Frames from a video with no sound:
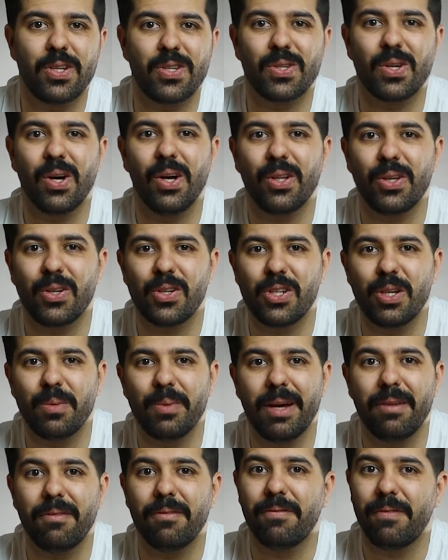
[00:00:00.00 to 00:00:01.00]
scholarship
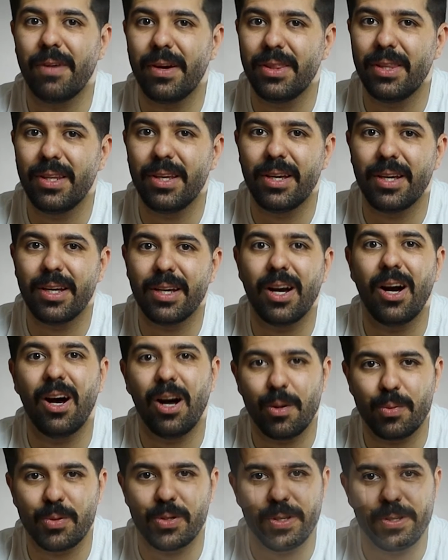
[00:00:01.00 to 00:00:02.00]
and funding
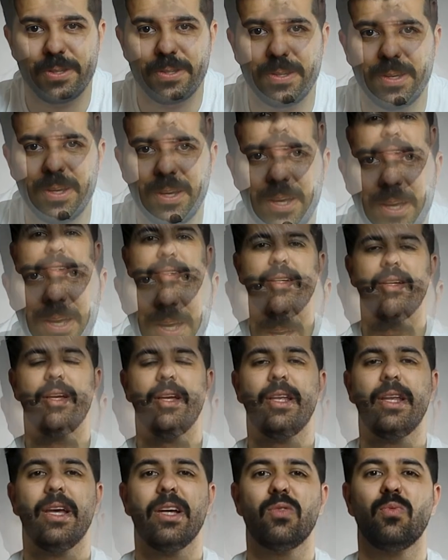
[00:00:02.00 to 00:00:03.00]
options.
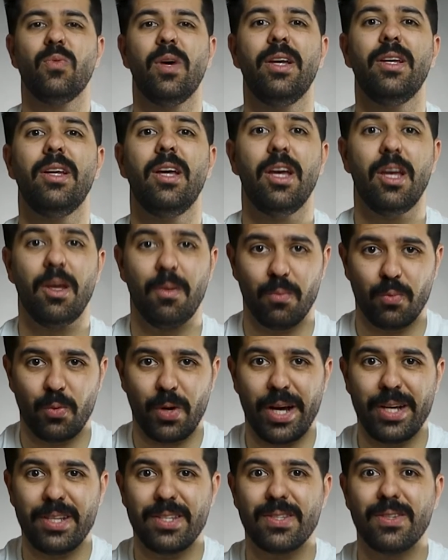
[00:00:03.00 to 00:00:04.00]
Next one,
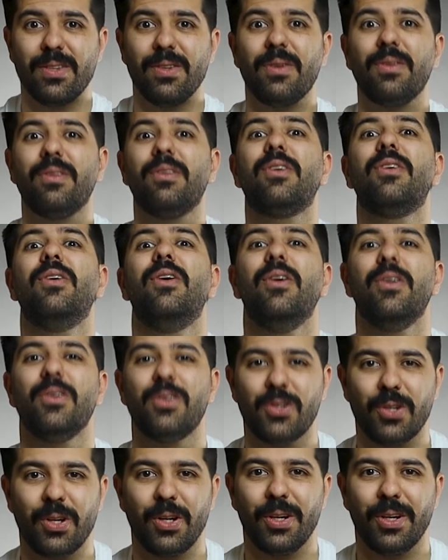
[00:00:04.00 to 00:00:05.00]
embrace the
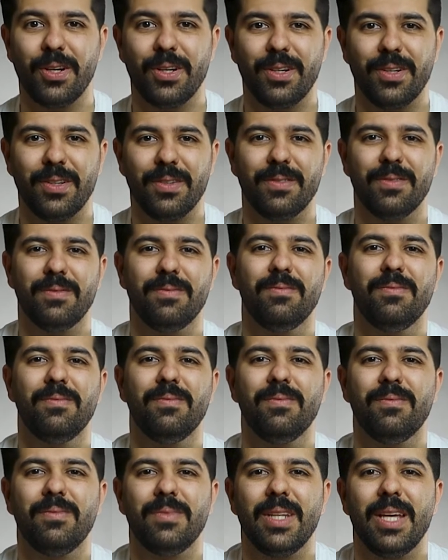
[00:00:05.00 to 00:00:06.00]
culture.
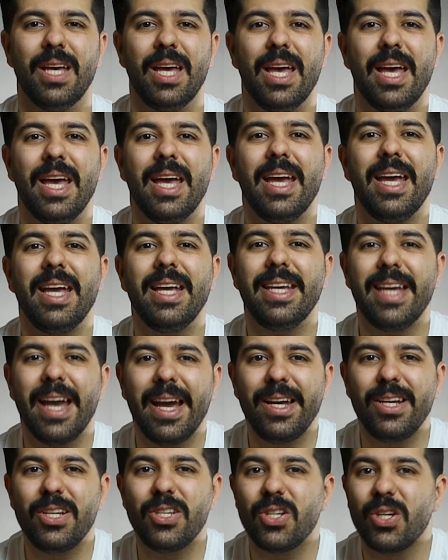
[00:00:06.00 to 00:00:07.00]

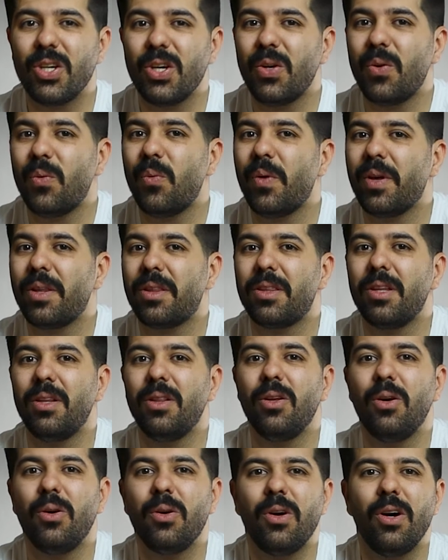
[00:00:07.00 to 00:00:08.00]
Engage with the
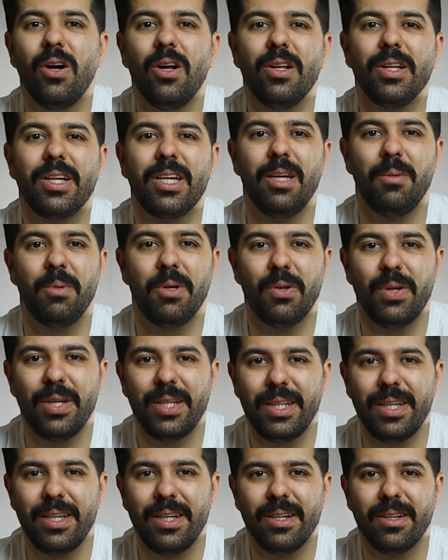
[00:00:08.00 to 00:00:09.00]
local
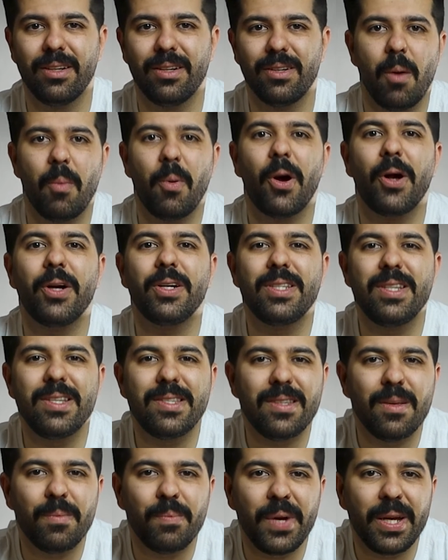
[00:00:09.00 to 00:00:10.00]
community,
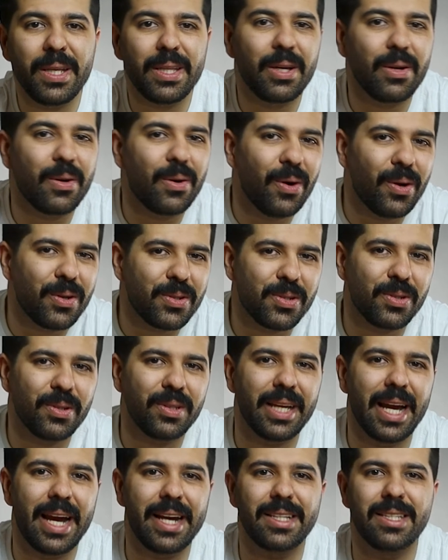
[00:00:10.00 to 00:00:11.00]
participate in
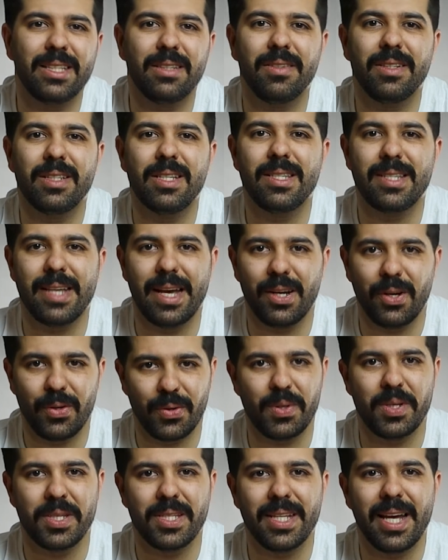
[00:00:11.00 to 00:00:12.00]
cultural activities, and
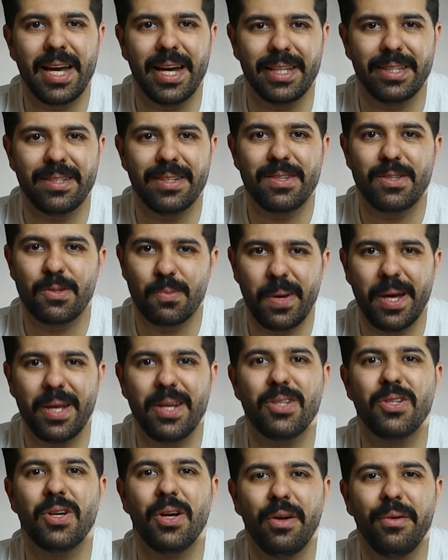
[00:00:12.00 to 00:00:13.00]
understand
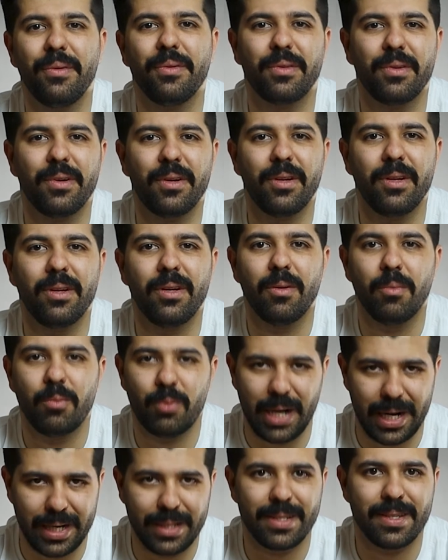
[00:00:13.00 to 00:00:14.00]
Spanish healthcare
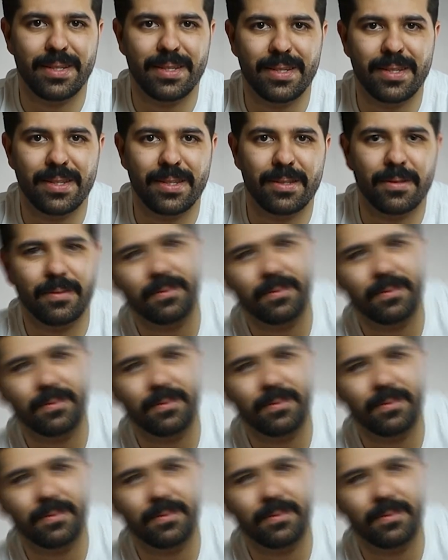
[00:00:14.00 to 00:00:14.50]
practices.